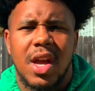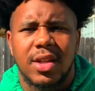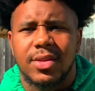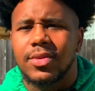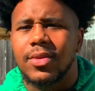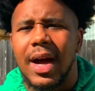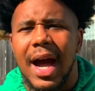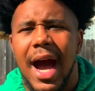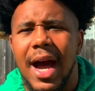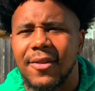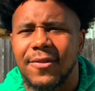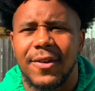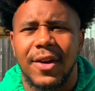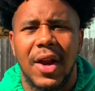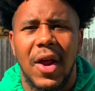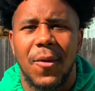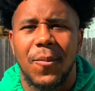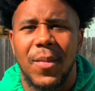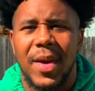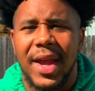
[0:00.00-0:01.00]
So I feel
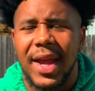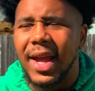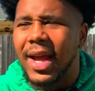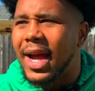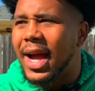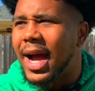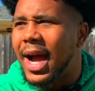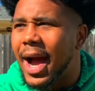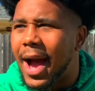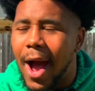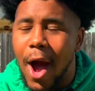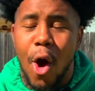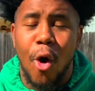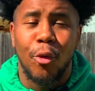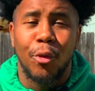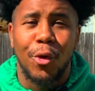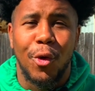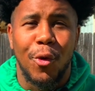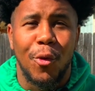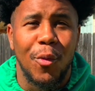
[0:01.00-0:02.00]
like, man, I
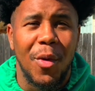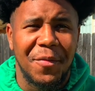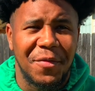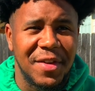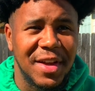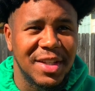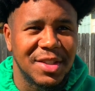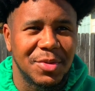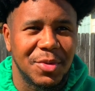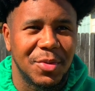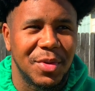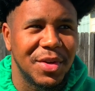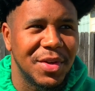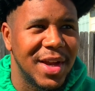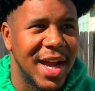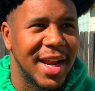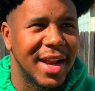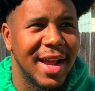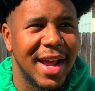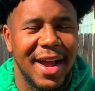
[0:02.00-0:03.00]
don't know what fiesta where you
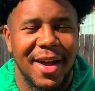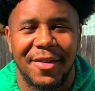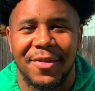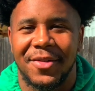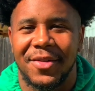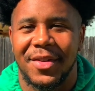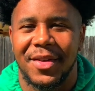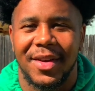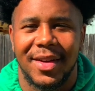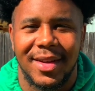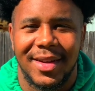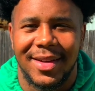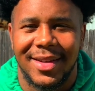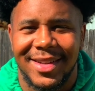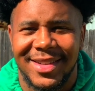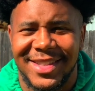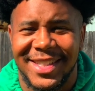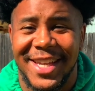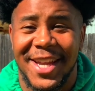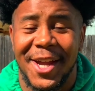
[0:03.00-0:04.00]
gotta have
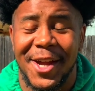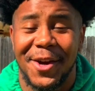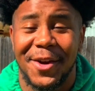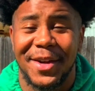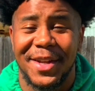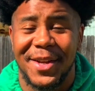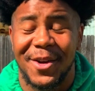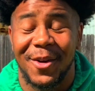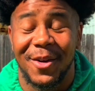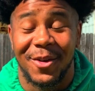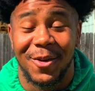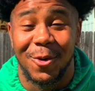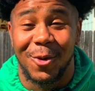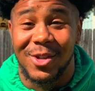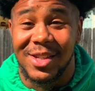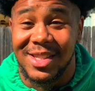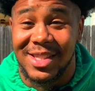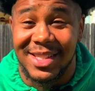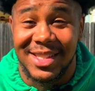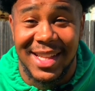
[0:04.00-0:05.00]
security on
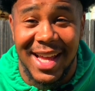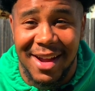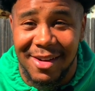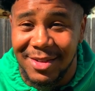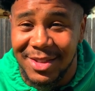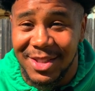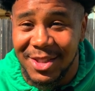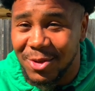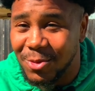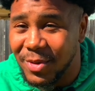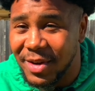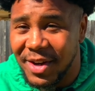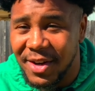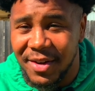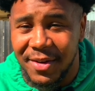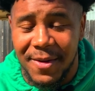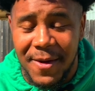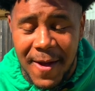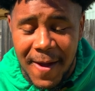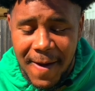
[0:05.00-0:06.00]
horses. That was just
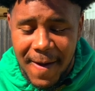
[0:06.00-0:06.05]
weird.